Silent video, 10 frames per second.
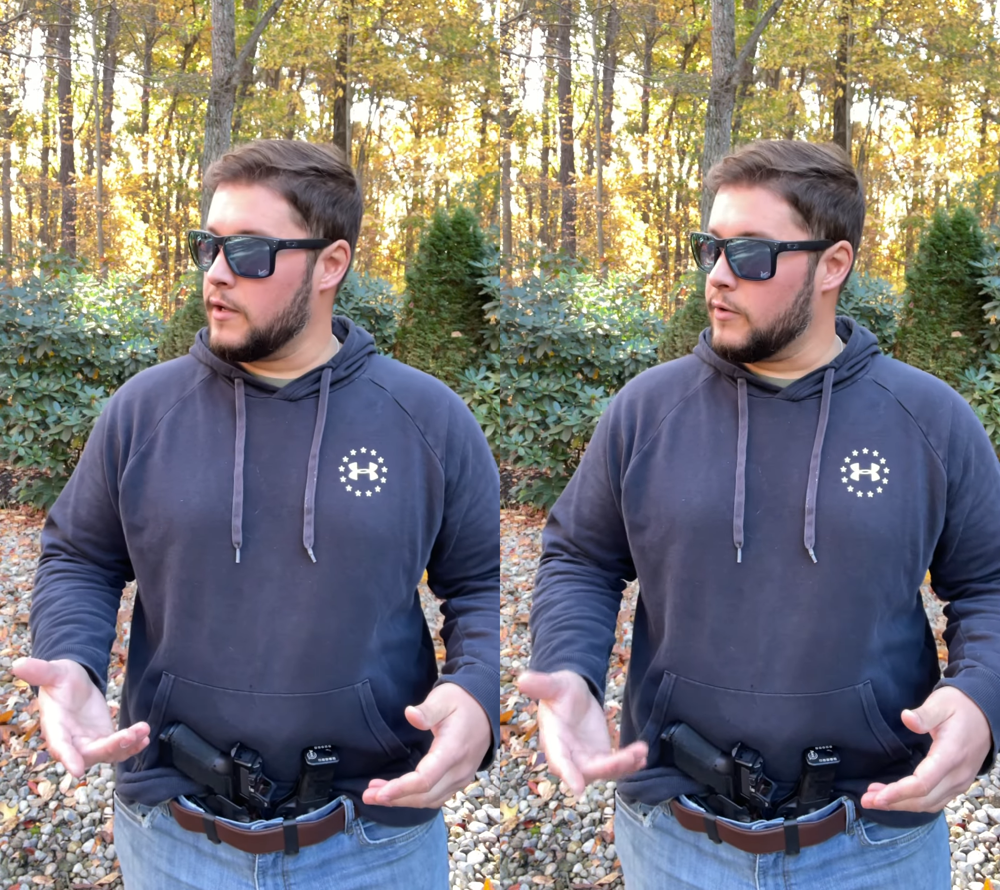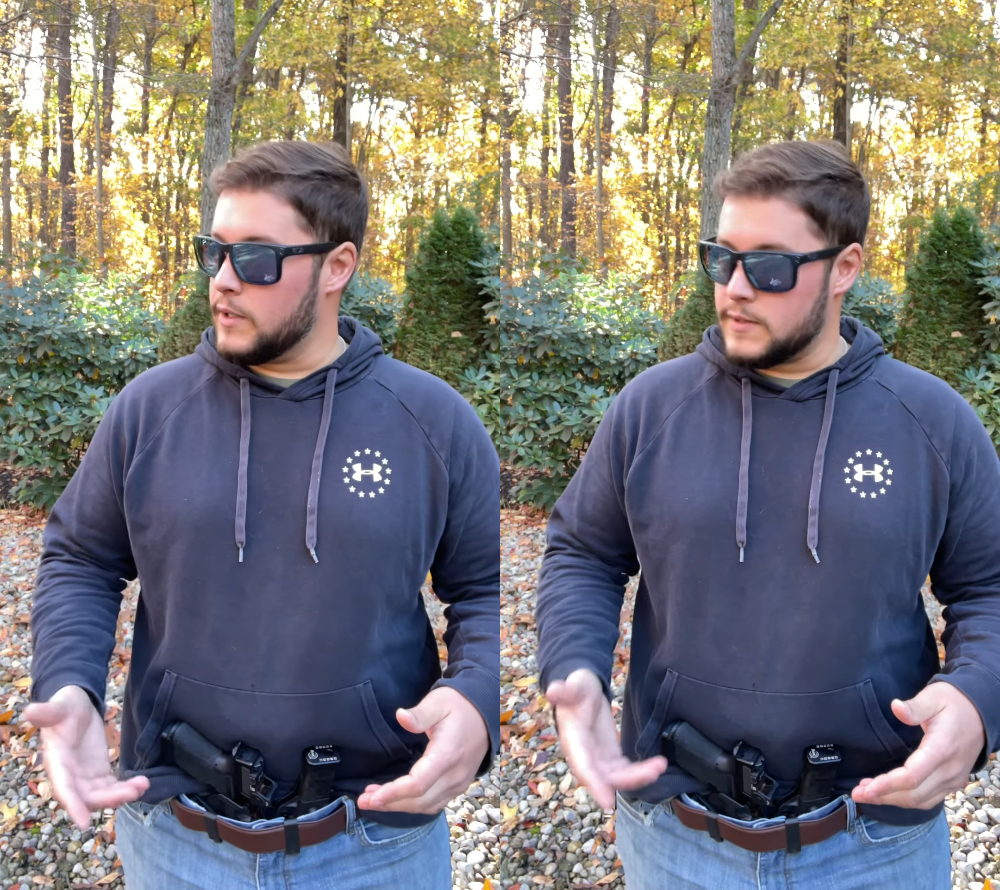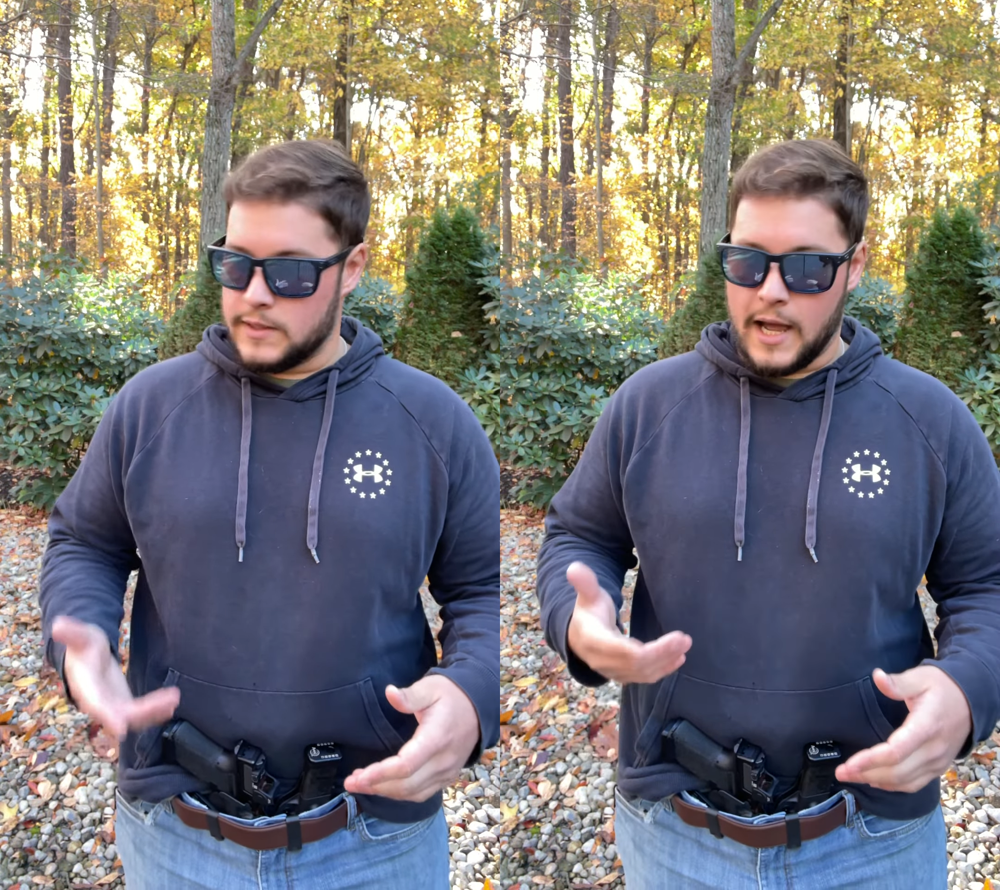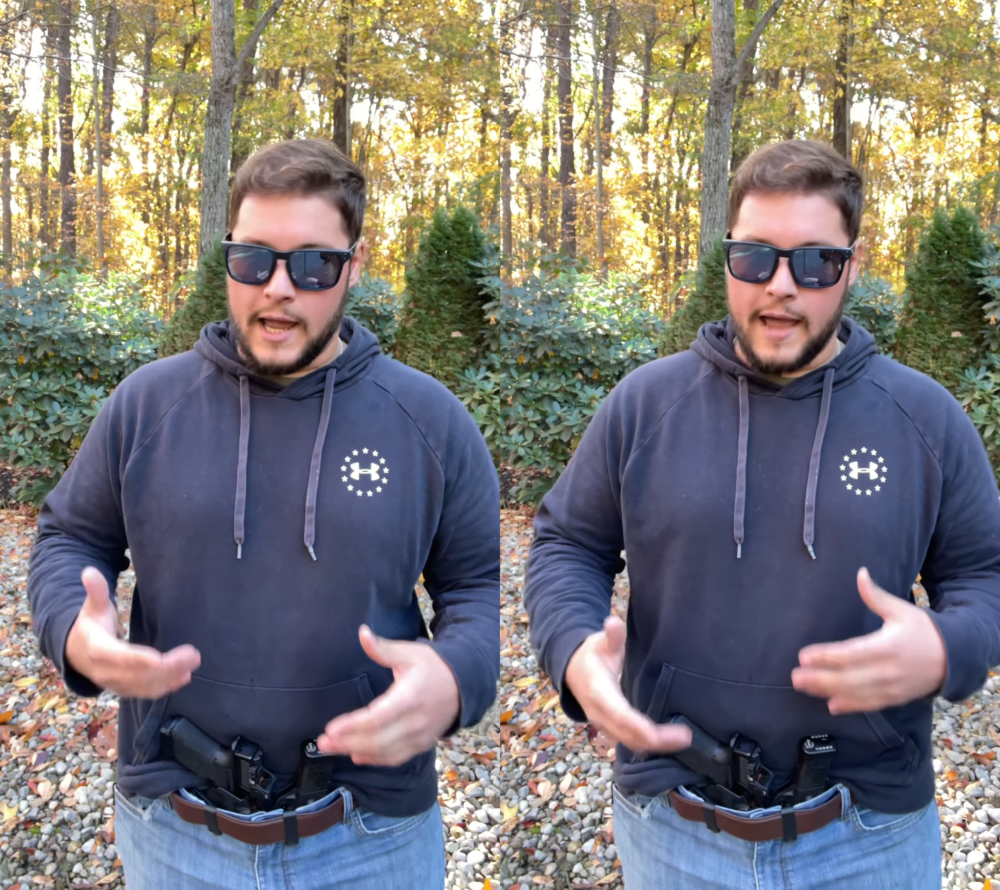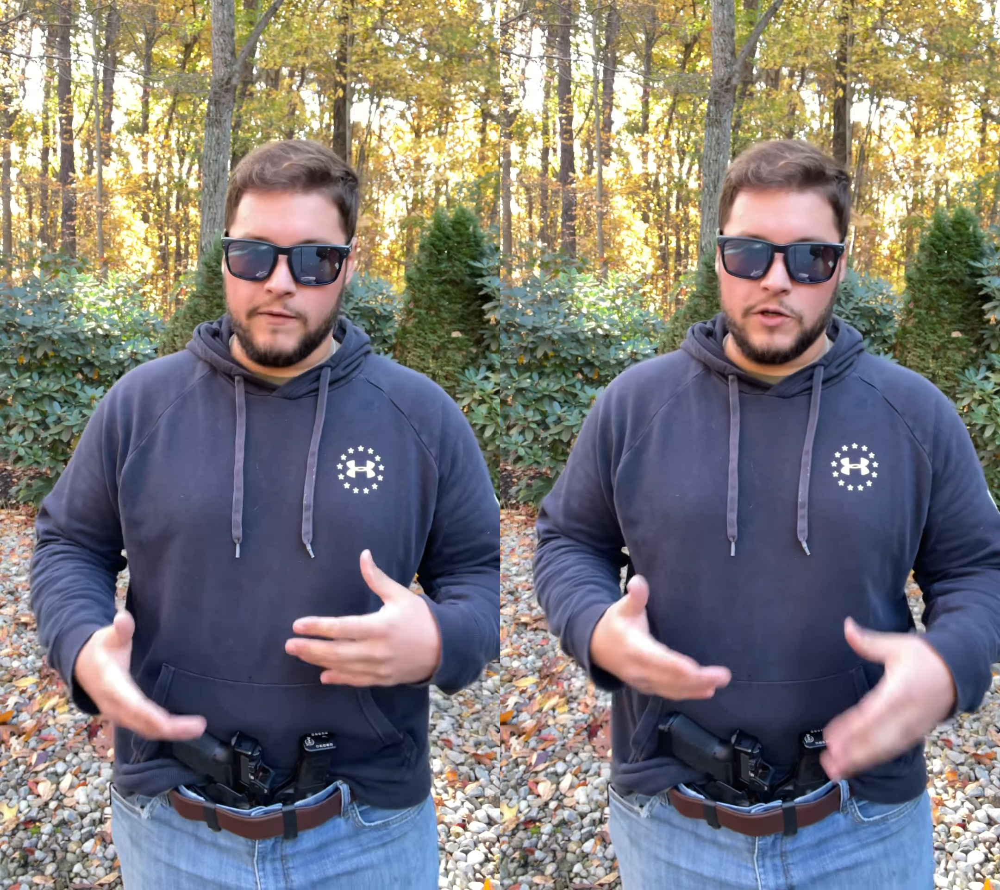you is not
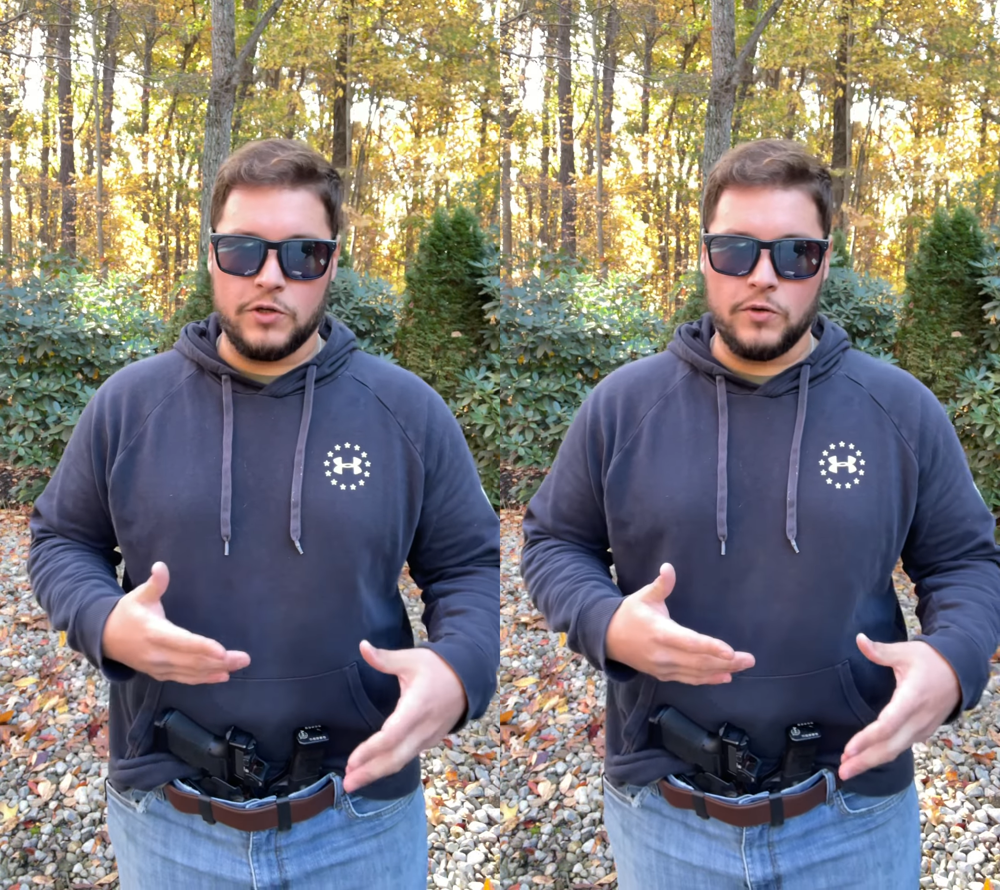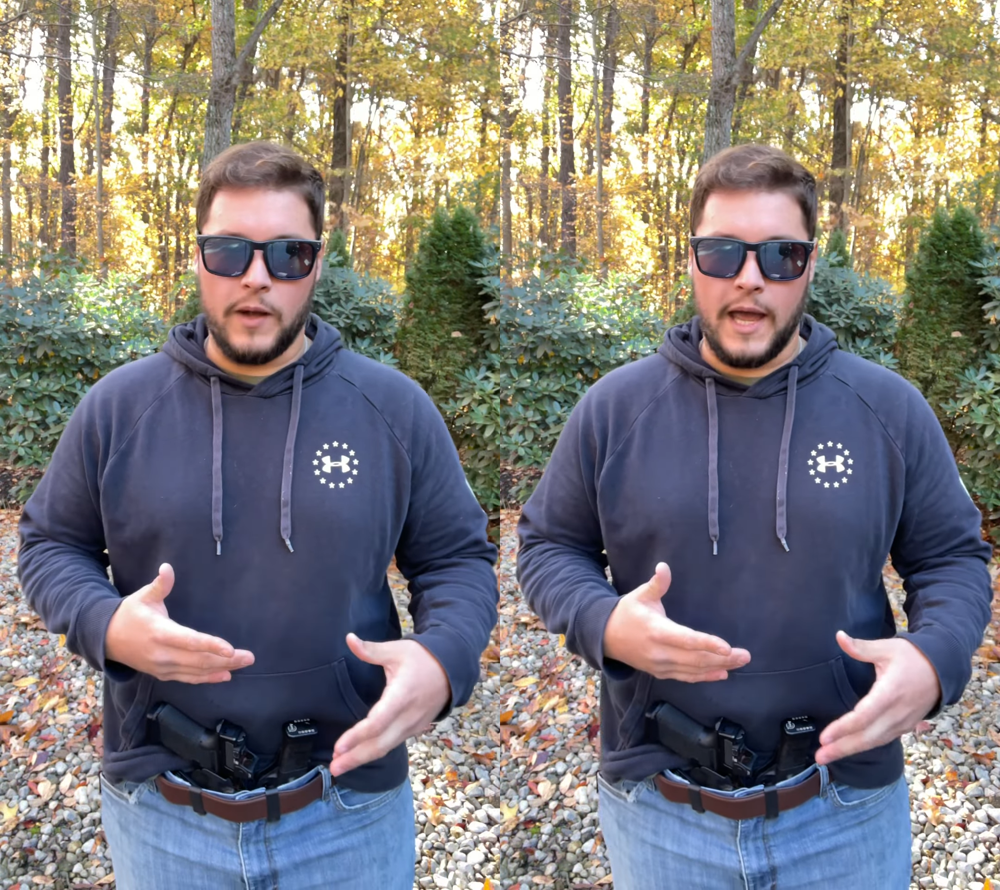having to do